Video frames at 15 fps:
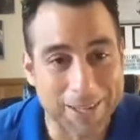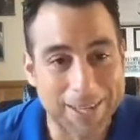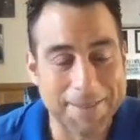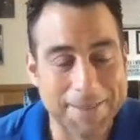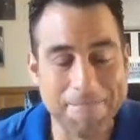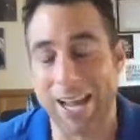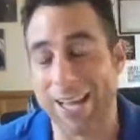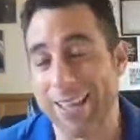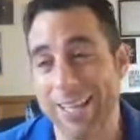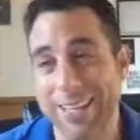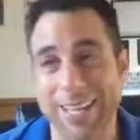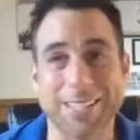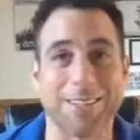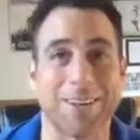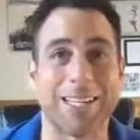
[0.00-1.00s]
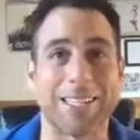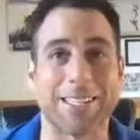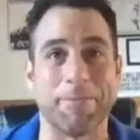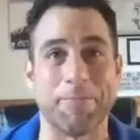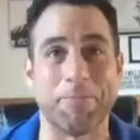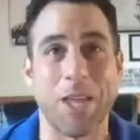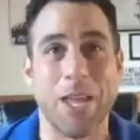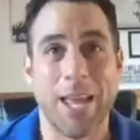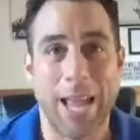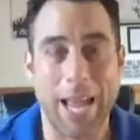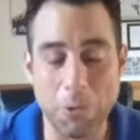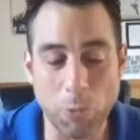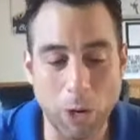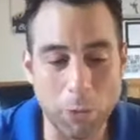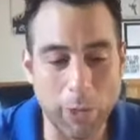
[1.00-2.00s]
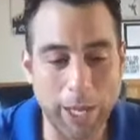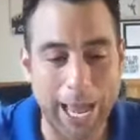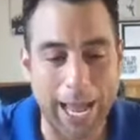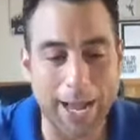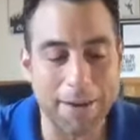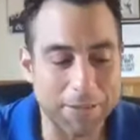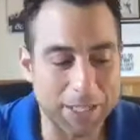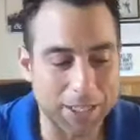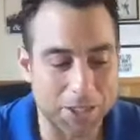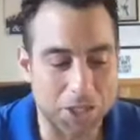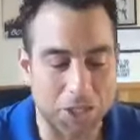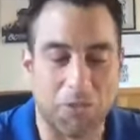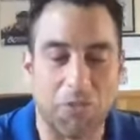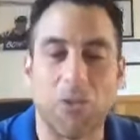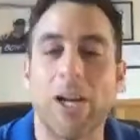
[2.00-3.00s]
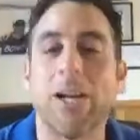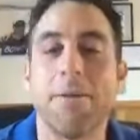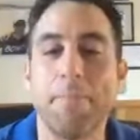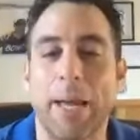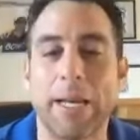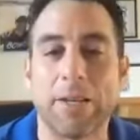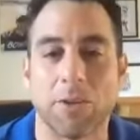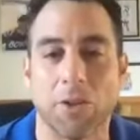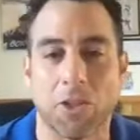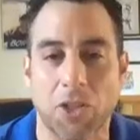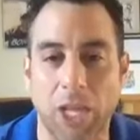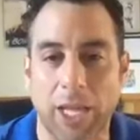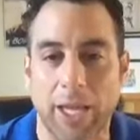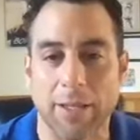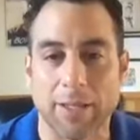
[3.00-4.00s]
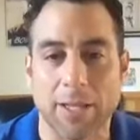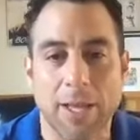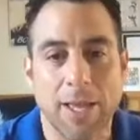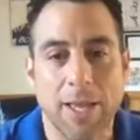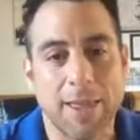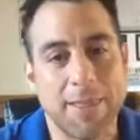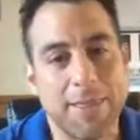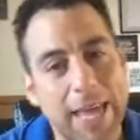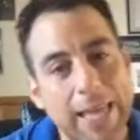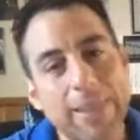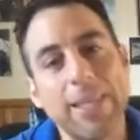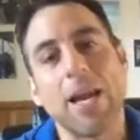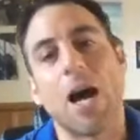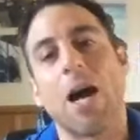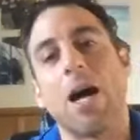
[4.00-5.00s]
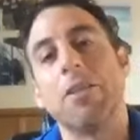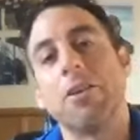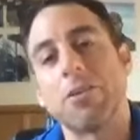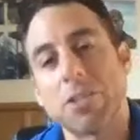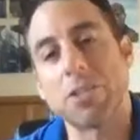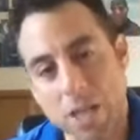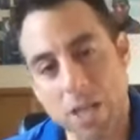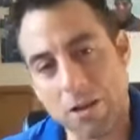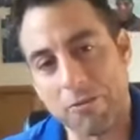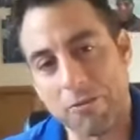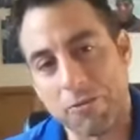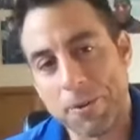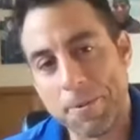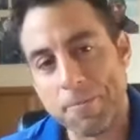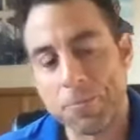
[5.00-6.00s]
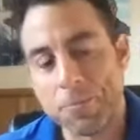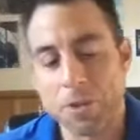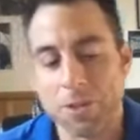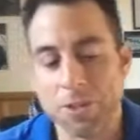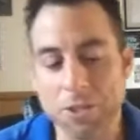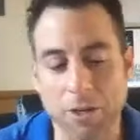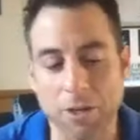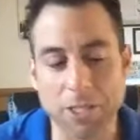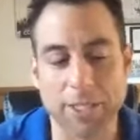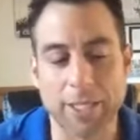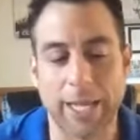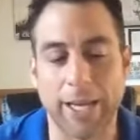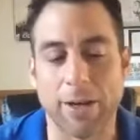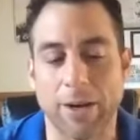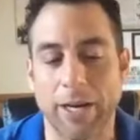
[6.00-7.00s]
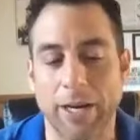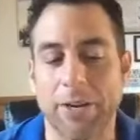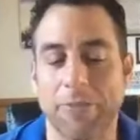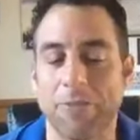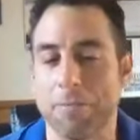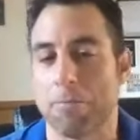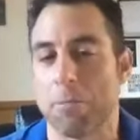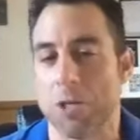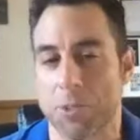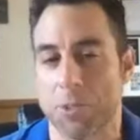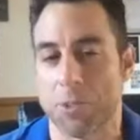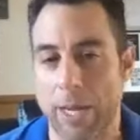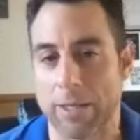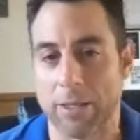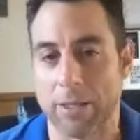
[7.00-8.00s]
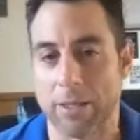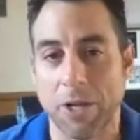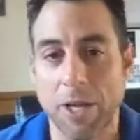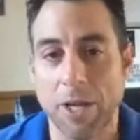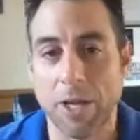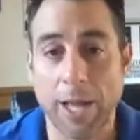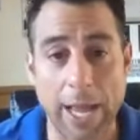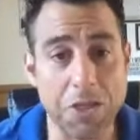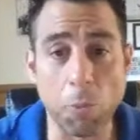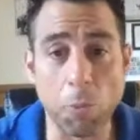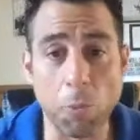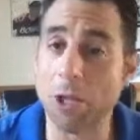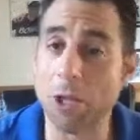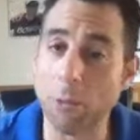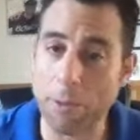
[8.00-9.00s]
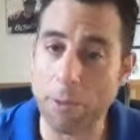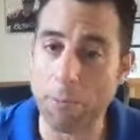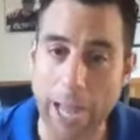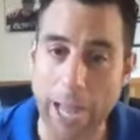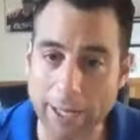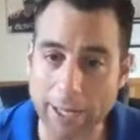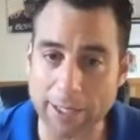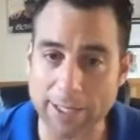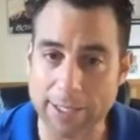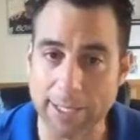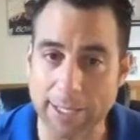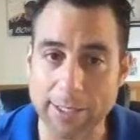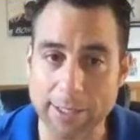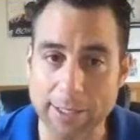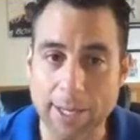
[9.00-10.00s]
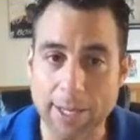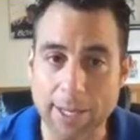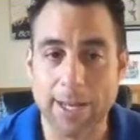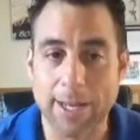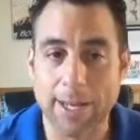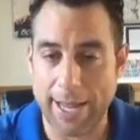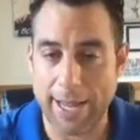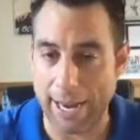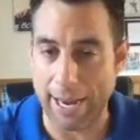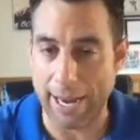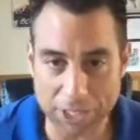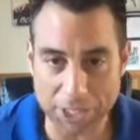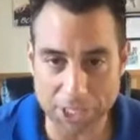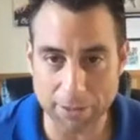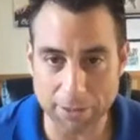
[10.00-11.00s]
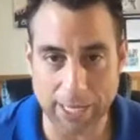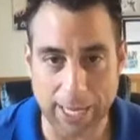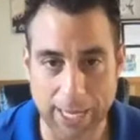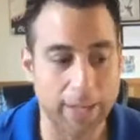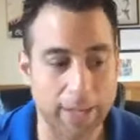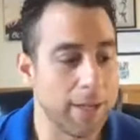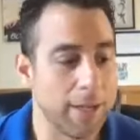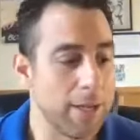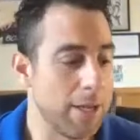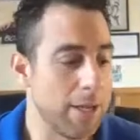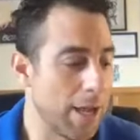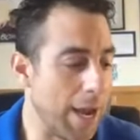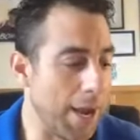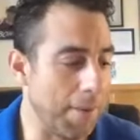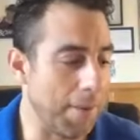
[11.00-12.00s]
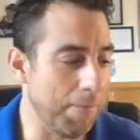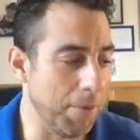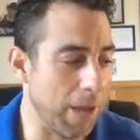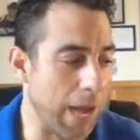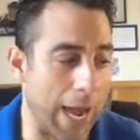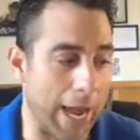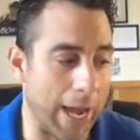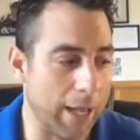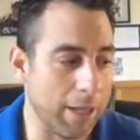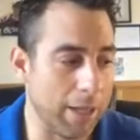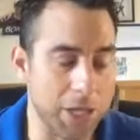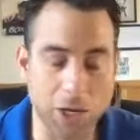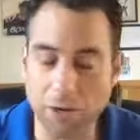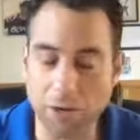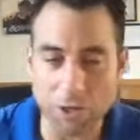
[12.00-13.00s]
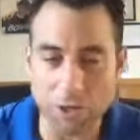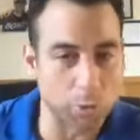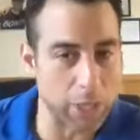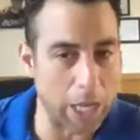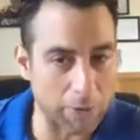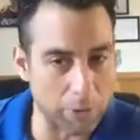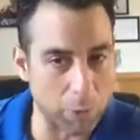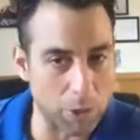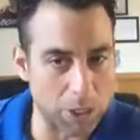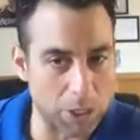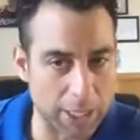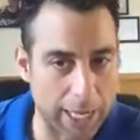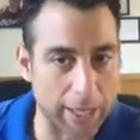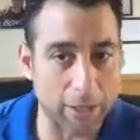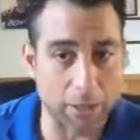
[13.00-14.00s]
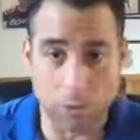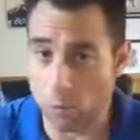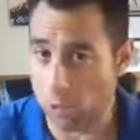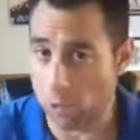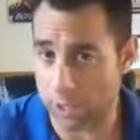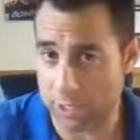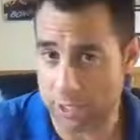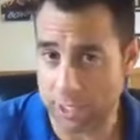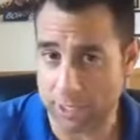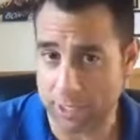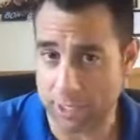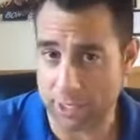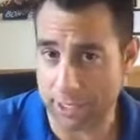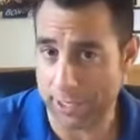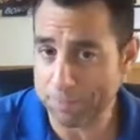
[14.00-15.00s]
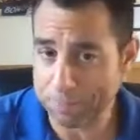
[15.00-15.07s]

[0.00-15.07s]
And I think that's awesome. And when we have these just fundamental things, then the other stuff starts to take on a different perspective. And the more that we practice this every single day, the universe will not reward scale, it'll reward consistency.